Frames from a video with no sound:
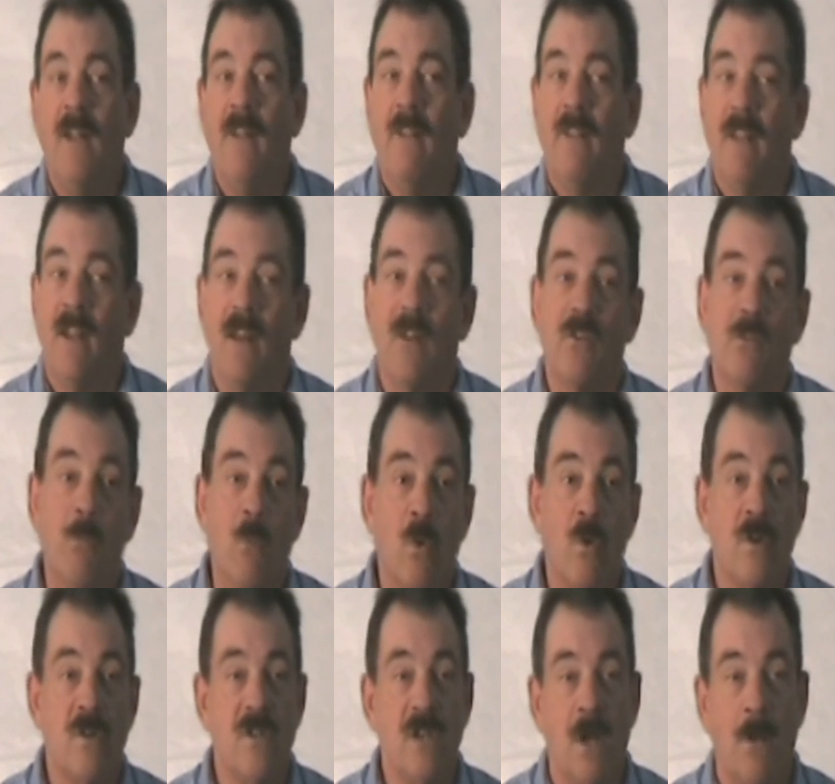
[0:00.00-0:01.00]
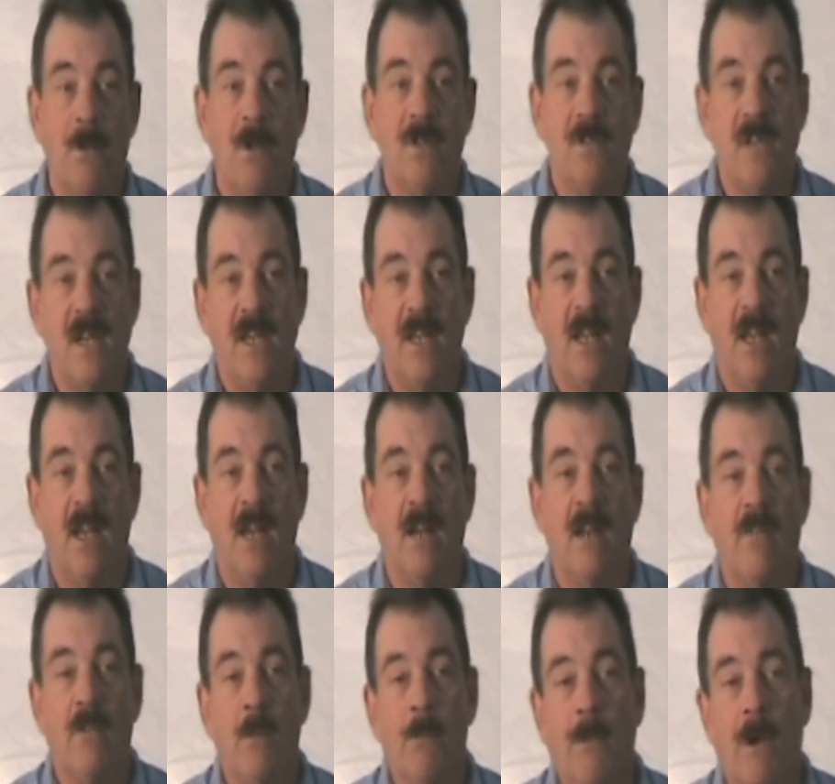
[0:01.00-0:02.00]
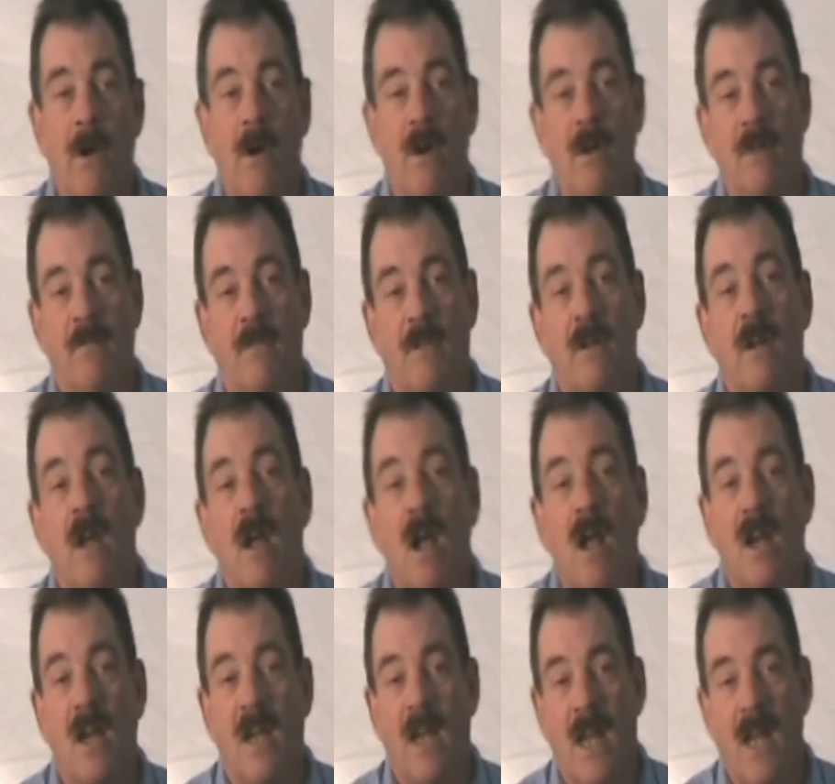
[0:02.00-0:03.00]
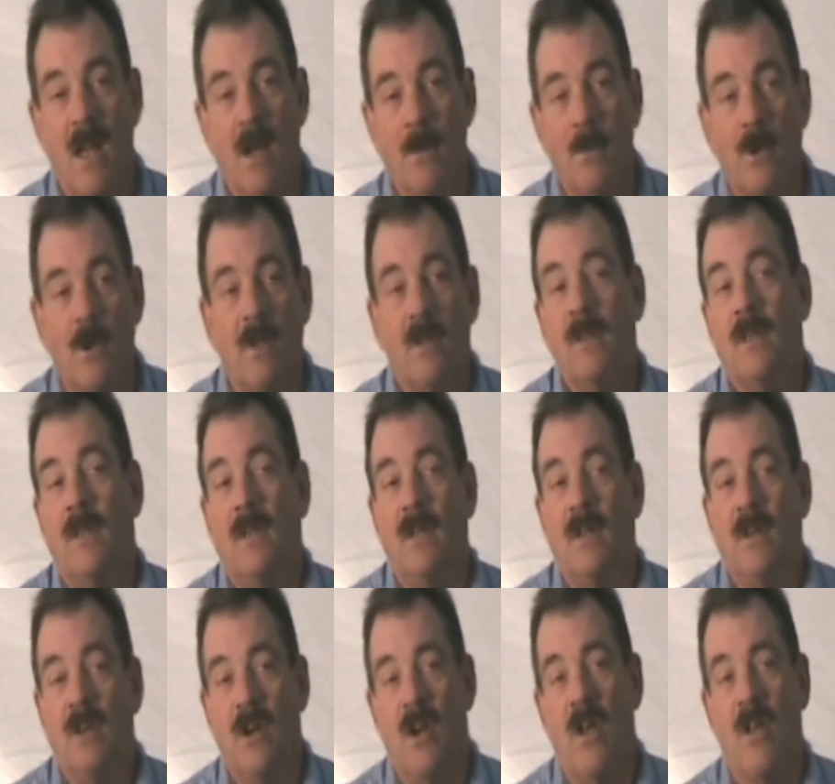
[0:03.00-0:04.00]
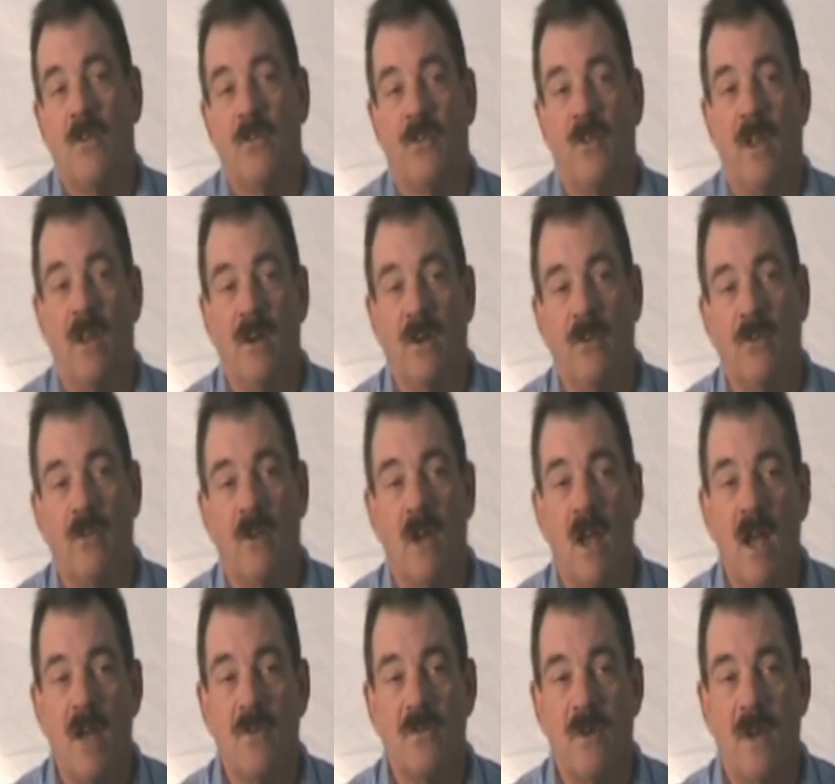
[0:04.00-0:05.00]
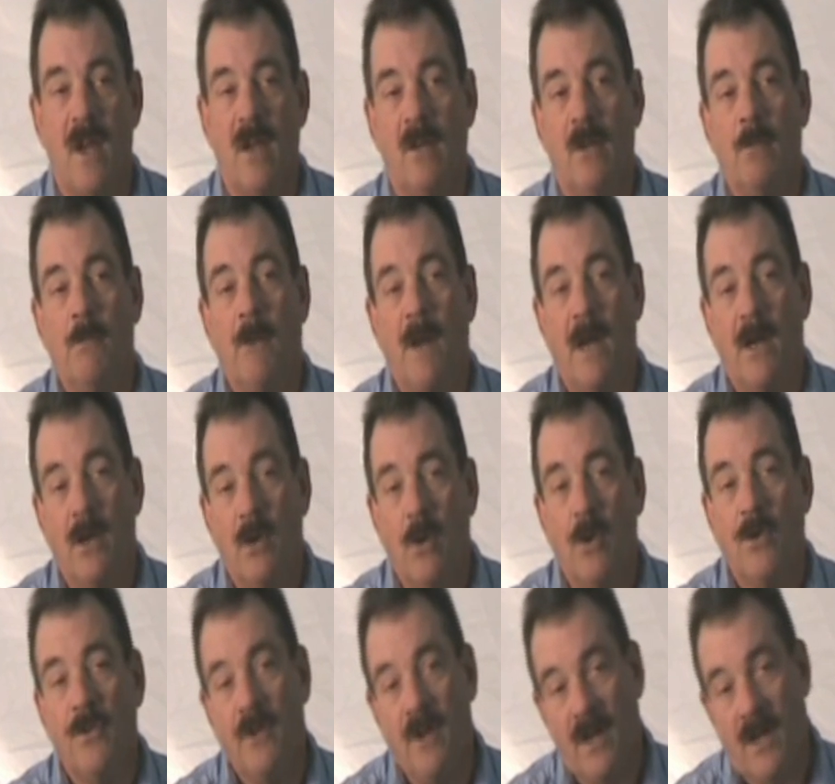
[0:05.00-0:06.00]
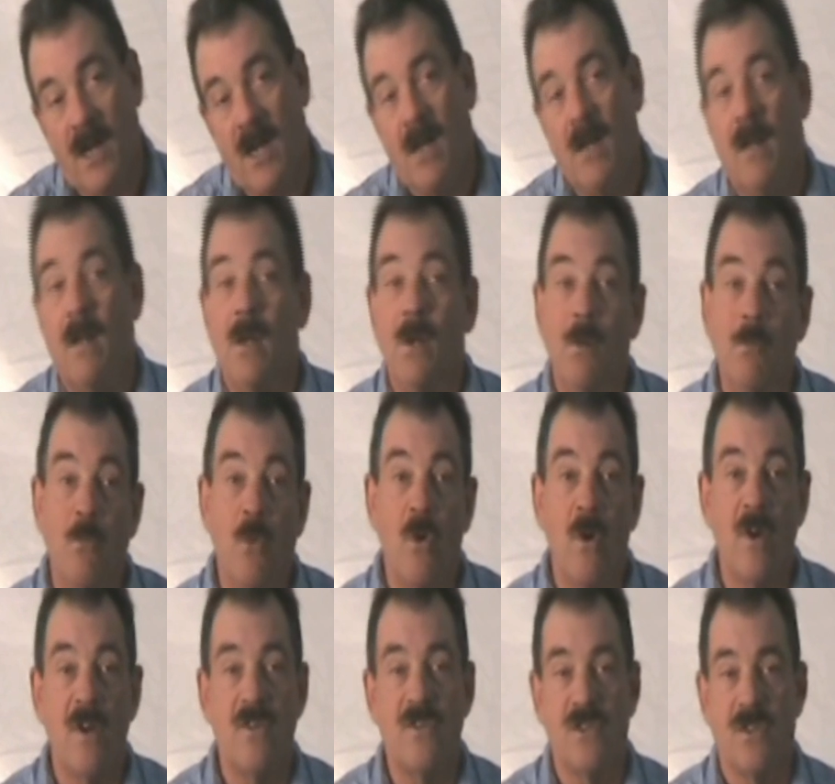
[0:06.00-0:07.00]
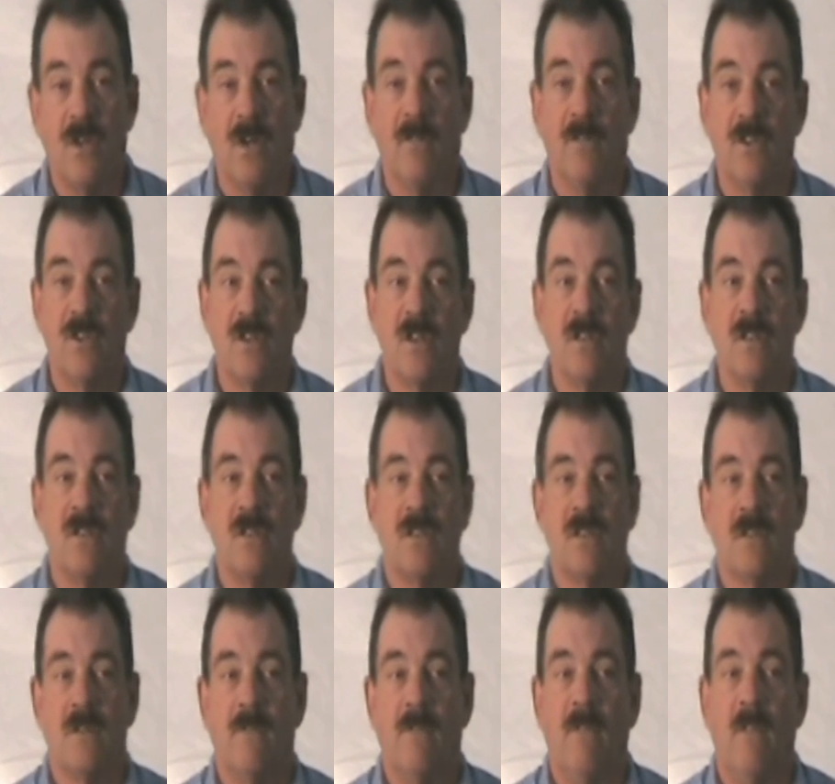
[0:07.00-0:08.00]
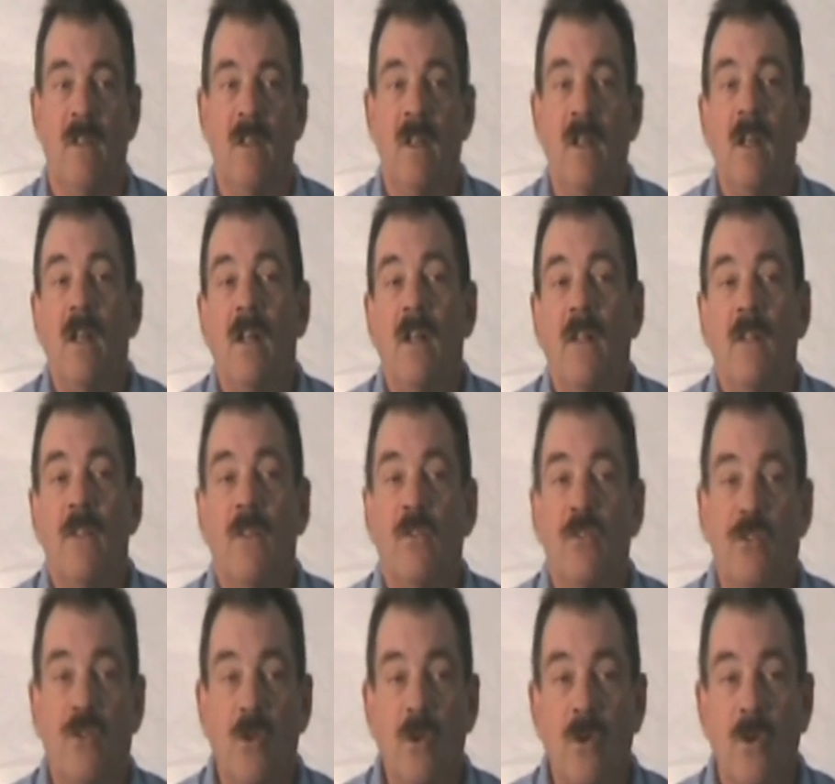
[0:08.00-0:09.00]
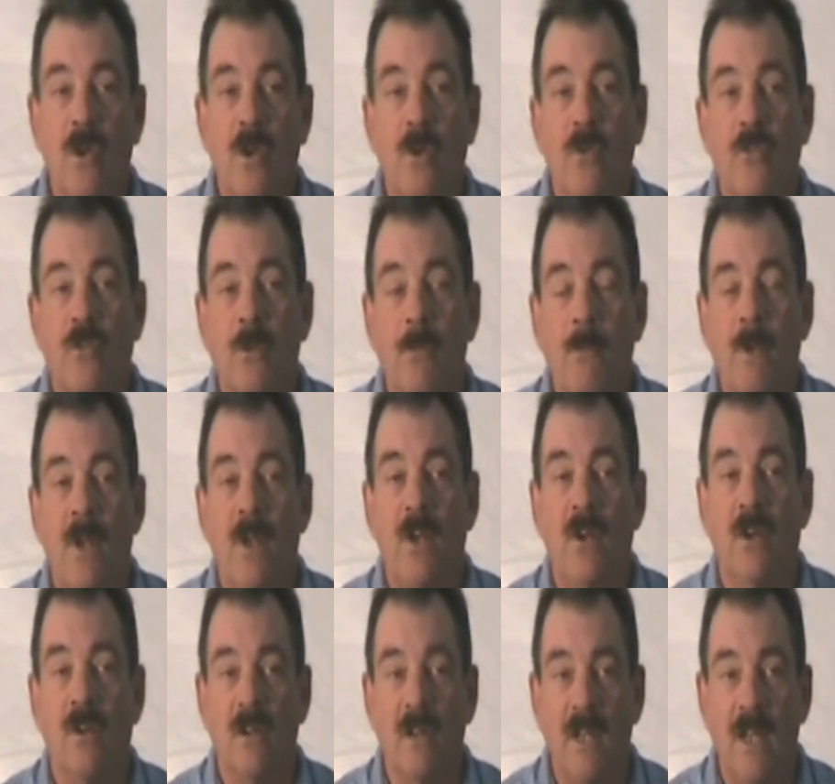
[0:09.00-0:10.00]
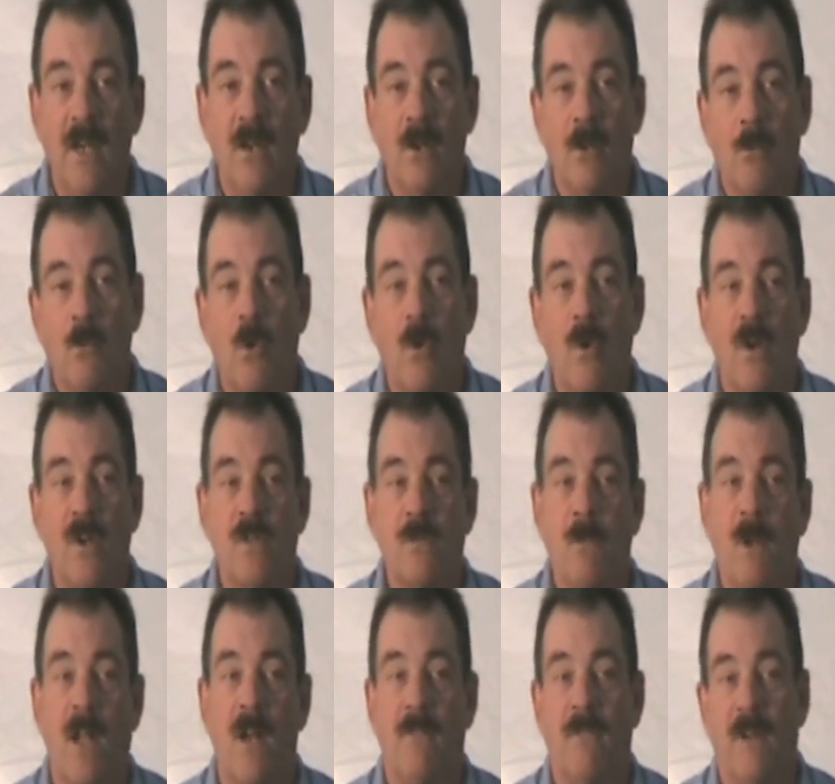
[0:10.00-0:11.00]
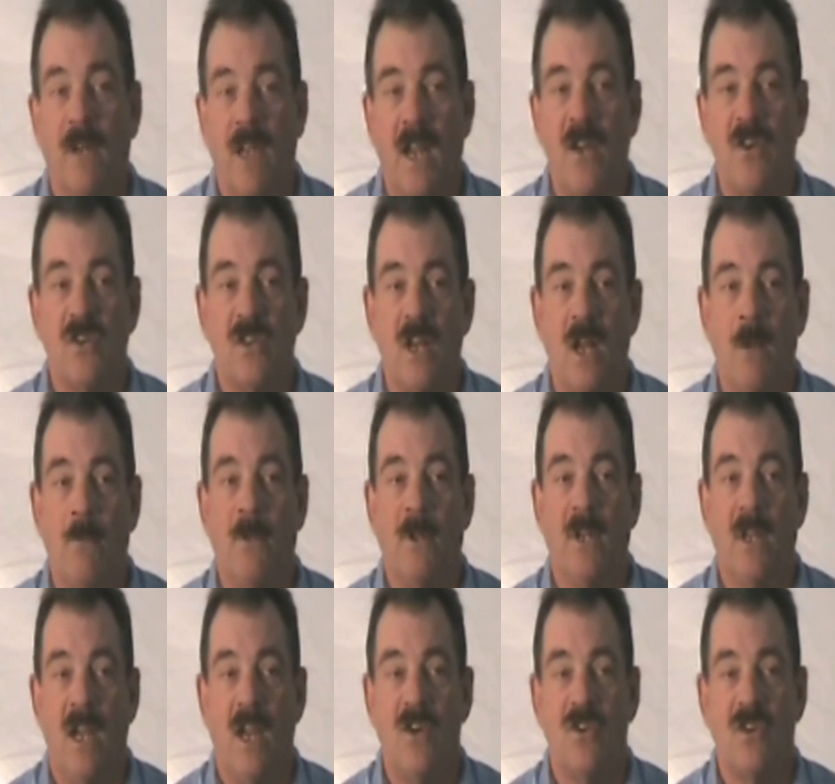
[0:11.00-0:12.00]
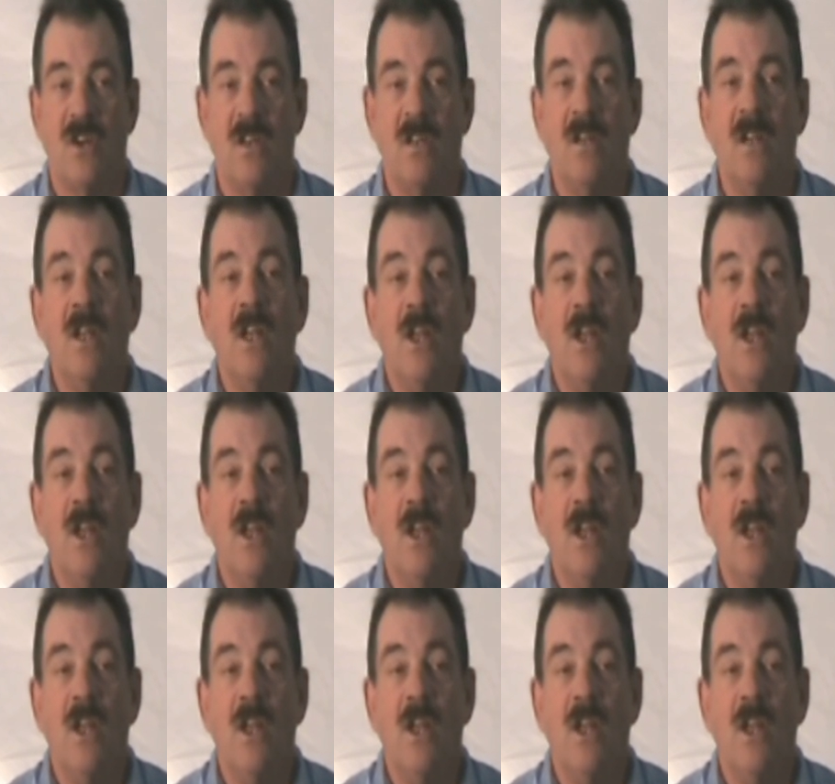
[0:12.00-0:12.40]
That is more double dealing on the part of the non-accountable call centers contracted by gold-digging mortgage servicers. The sooner you submit your legal mortgage modification application,